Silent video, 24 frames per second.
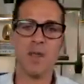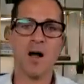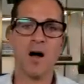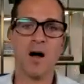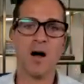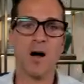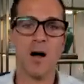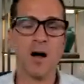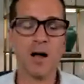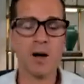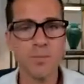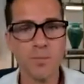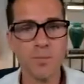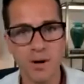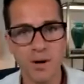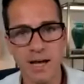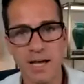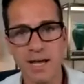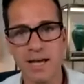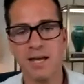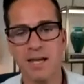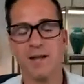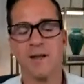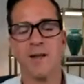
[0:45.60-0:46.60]
on
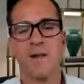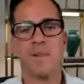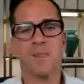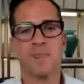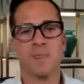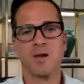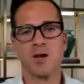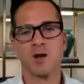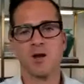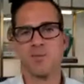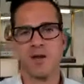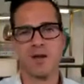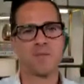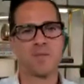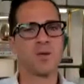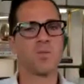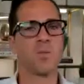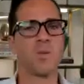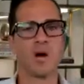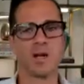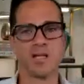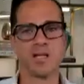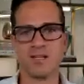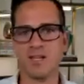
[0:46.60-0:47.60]
break, maybe
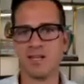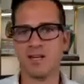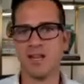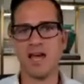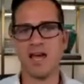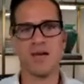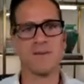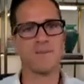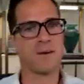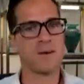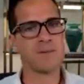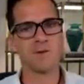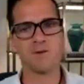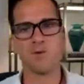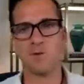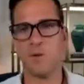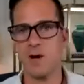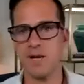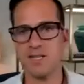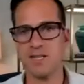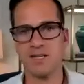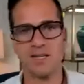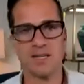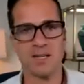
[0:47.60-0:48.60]
once a day, maybe
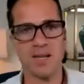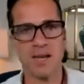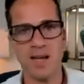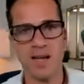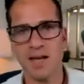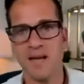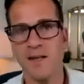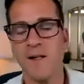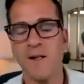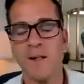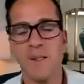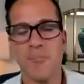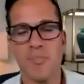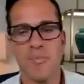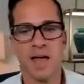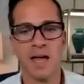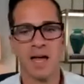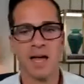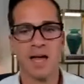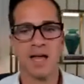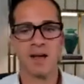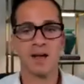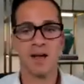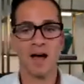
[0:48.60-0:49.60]
twice a day,
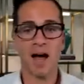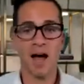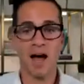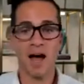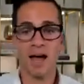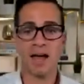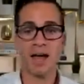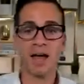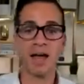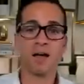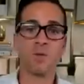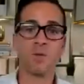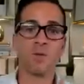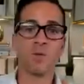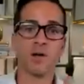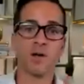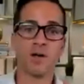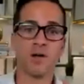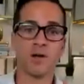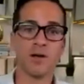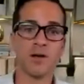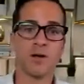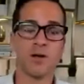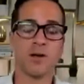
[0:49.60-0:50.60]
and I
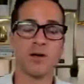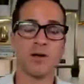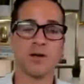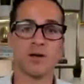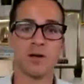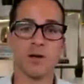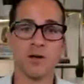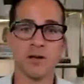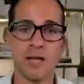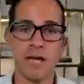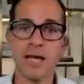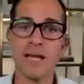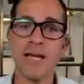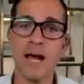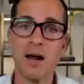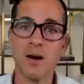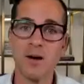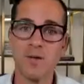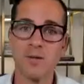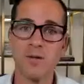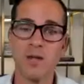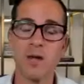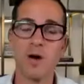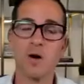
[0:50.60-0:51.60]
will lay down
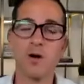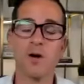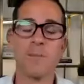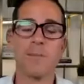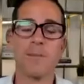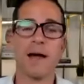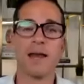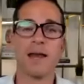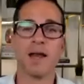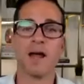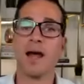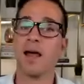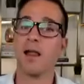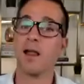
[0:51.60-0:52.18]
on the yoga mat.